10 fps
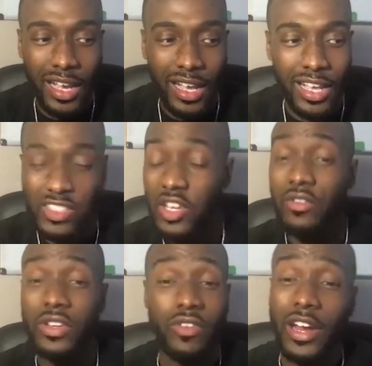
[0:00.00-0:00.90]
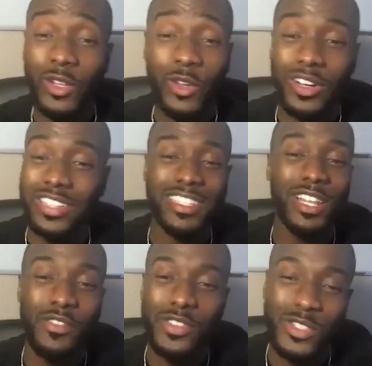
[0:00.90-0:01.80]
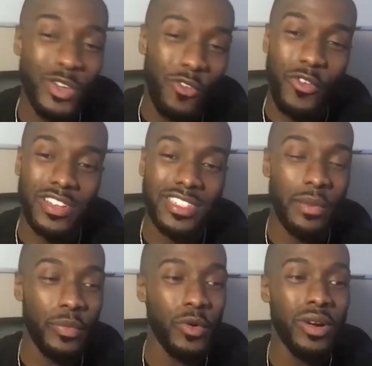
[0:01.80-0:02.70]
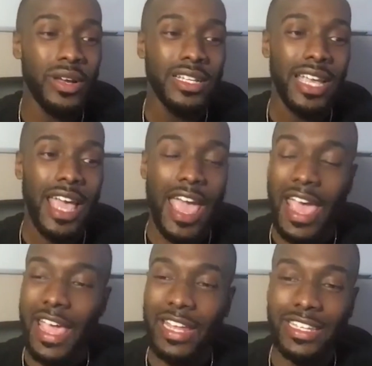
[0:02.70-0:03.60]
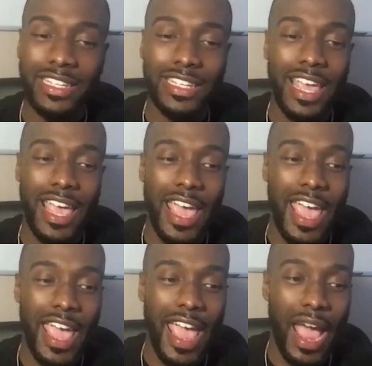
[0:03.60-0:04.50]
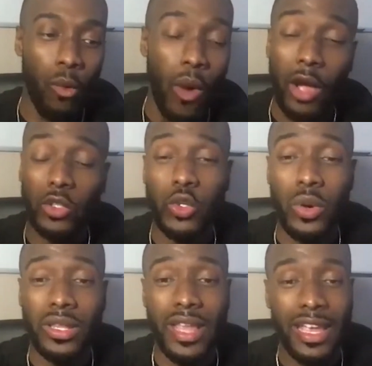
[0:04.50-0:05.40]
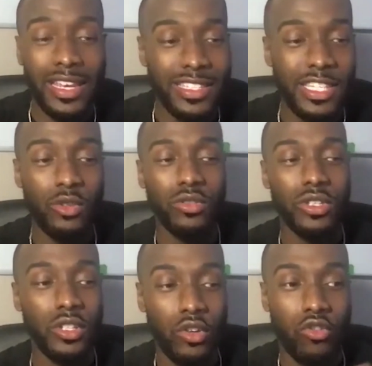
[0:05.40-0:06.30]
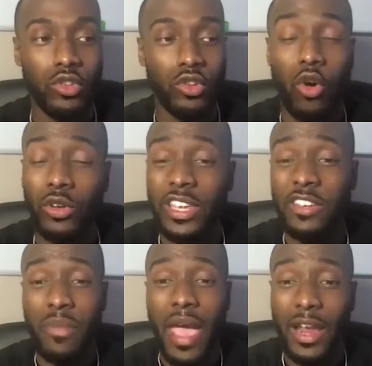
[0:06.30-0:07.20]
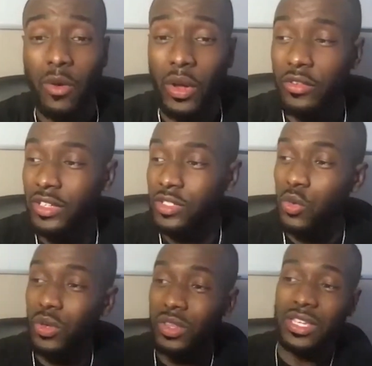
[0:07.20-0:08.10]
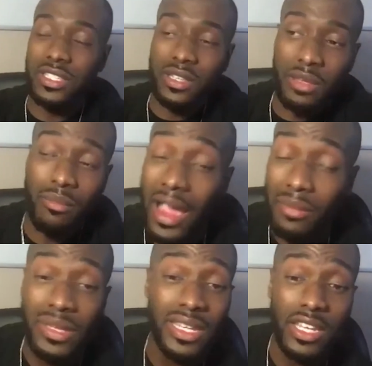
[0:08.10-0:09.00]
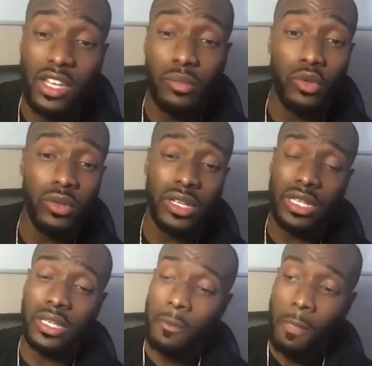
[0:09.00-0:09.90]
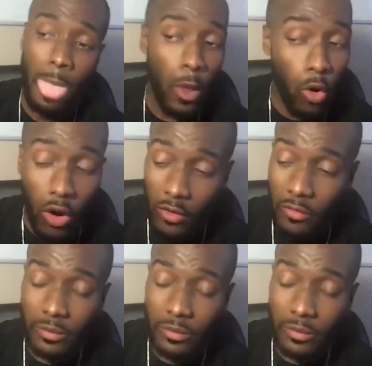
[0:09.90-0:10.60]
series regular on a television show, for example, and while doing that, continually to grow, to give back, whether it's doing things in my immediate community or